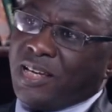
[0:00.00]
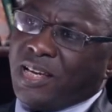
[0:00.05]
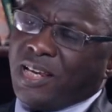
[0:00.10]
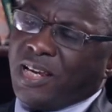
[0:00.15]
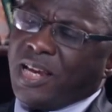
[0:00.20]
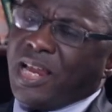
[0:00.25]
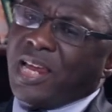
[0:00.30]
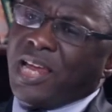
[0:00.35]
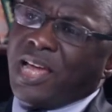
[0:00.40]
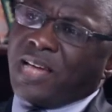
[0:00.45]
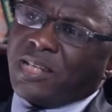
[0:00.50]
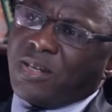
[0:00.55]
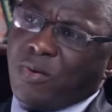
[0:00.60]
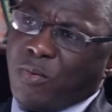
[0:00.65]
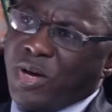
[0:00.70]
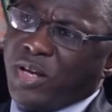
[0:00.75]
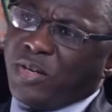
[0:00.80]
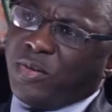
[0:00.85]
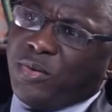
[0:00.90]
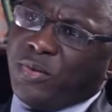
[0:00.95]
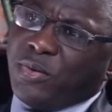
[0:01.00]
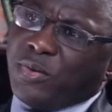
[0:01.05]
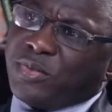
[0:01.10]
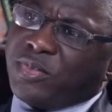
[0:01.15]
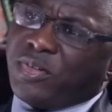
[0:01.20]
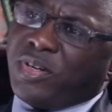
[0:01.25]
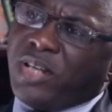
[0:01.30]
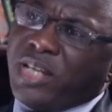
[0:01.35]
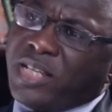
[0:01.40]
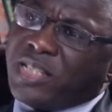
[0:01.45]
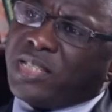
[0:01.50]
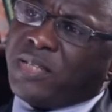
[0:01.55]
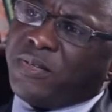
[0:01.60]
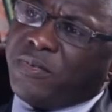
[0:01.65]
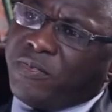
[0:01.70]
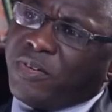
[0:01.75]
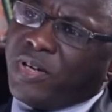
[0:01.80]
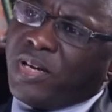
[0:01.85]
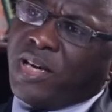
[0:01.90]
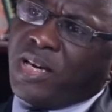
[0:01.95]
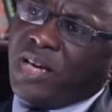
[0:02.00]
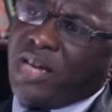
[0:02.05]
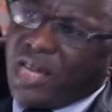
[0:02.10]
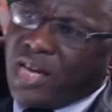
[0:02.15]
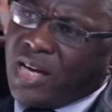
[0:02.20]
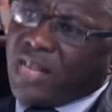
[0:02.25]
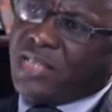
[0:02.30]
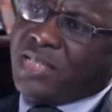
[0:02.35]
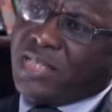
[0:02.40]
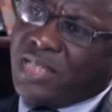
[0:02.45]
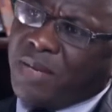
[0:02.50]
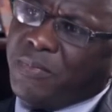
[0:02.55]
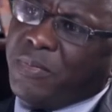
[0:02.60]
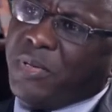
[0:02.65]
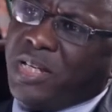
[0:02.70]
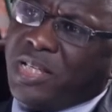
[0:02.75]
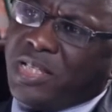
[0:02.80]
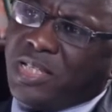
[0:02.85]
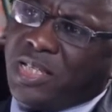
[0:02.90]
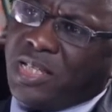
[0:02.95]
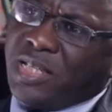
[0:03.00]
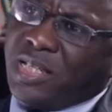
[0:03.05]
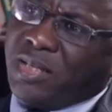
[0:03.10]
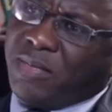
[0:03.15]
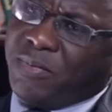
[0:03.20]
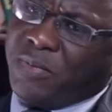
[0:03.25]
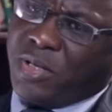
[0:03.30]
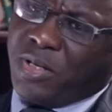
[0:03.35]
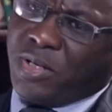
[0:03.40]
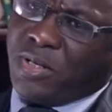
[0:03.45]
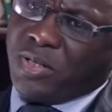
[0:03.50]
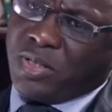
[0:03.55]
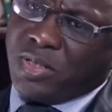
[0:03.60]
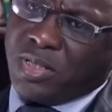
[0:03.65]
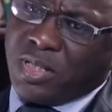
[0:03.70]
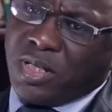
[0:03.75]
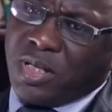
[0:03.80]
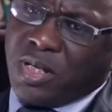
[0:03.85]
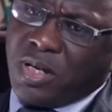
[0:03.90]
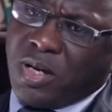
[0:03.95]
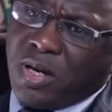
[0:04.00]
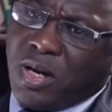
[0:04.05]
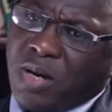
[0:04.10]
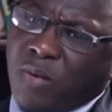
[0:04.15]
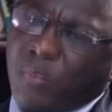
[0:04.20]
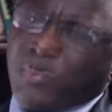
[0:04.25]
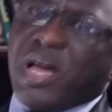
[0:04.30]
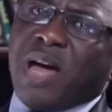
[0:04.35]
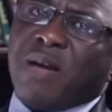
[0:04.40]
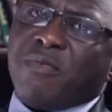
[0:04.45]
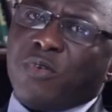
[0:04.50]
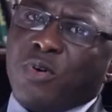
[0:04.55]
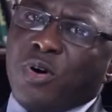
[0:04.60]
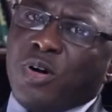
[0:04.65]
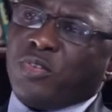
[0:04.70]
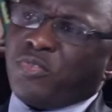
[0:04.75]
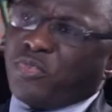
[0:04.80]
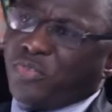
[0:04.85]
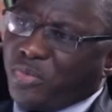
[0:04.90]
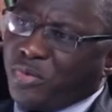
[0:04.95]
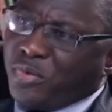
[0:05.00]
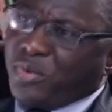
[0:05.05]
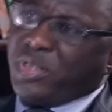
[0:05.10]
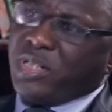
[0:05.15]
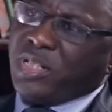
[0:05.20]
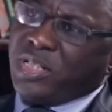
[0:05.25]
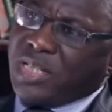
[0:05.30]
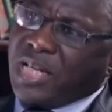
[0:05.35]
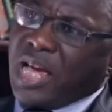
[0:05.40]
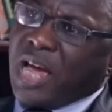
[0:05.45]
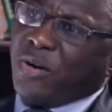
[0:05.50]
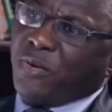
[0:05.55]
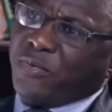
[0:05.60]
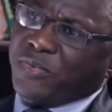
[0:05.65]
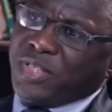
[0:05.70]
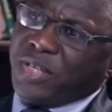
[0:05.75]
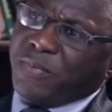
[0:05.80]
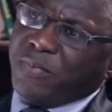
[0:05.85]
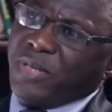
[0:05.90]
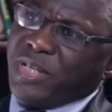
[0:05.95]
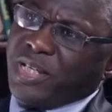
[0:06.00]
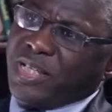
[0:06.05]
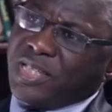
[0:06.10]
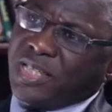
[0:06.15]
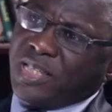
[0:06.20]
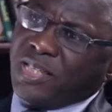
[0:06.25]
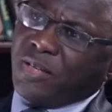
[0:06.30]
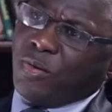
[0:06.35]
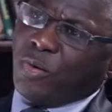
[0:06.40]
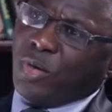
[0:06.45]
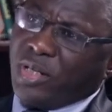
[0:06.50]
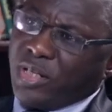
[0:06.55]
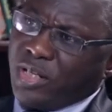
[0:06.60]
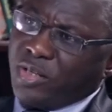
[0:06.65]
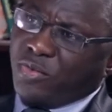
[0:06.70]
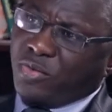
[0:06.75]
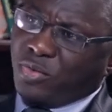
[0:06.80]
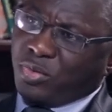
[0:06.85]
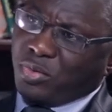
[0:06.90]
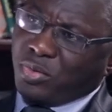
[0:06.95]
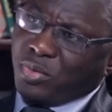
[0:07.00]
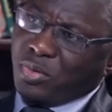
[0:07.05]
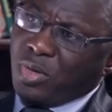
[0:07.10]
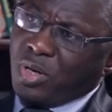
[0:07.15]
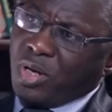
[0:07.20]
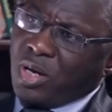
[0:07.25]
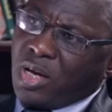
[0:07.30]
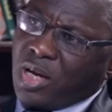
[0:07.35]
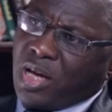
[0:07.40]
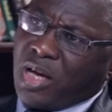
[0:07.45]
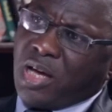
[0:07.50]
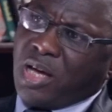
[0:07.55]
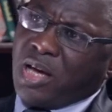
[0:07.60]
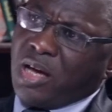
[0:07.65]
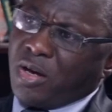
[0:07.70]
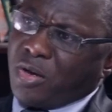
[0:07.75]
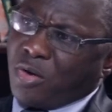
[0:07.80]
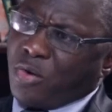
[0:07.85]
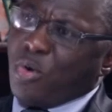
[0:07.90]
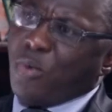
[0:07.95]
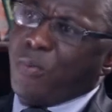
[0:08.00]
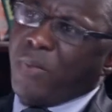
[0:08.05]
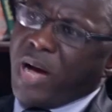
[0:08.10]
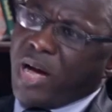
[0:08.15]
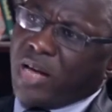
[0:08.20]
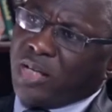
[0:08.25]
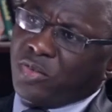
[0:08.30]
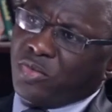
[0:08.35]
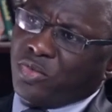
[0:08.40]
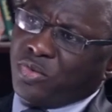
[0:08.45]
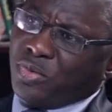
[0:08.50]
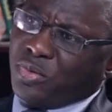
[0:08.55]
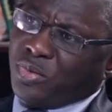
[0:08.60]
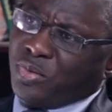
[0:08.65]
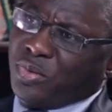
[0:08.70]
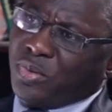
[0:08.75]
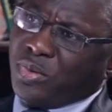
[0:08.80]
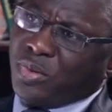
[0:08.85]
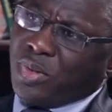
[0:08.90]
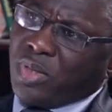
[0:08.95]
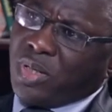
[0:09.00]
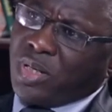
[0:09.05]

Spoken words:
And I like the word you use, relative stability, because we have gone through this kind of stability only to go back to